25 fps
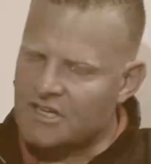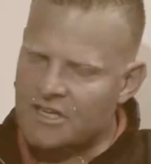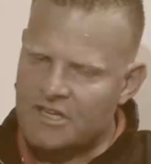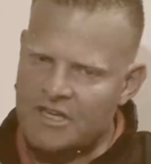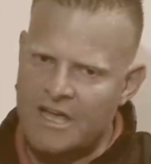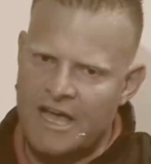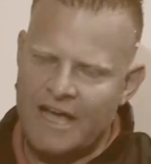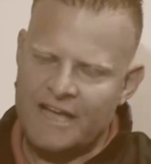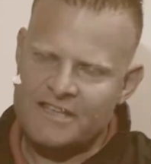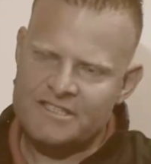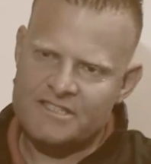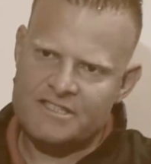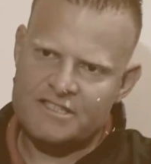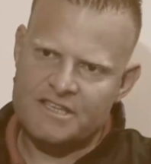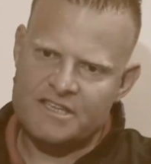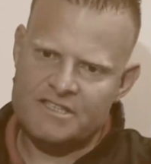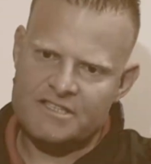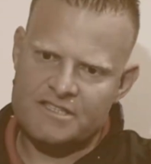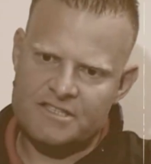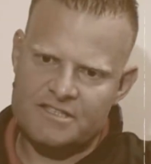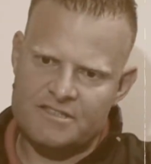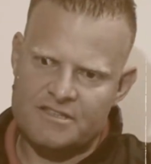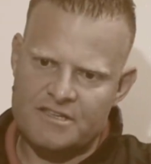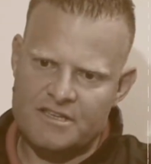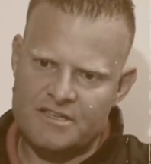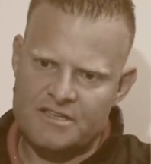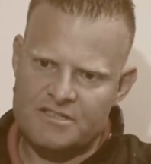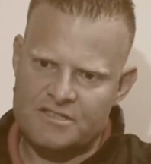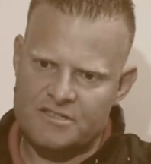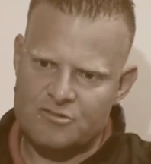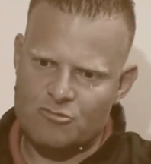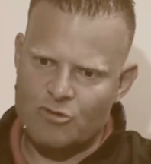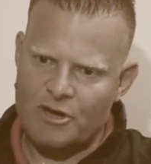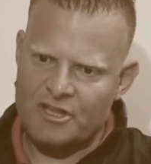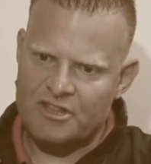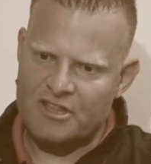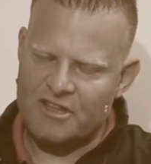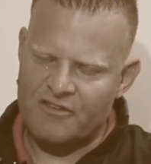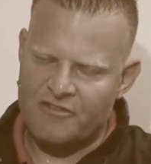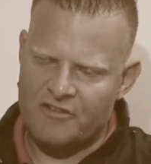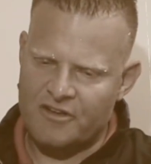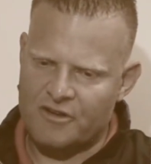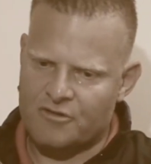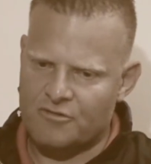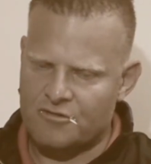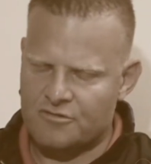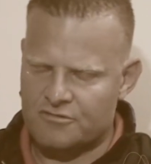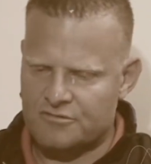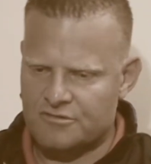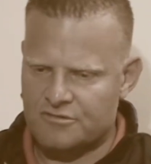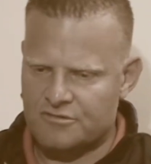Yeah, it's, it's, it's quite difficult.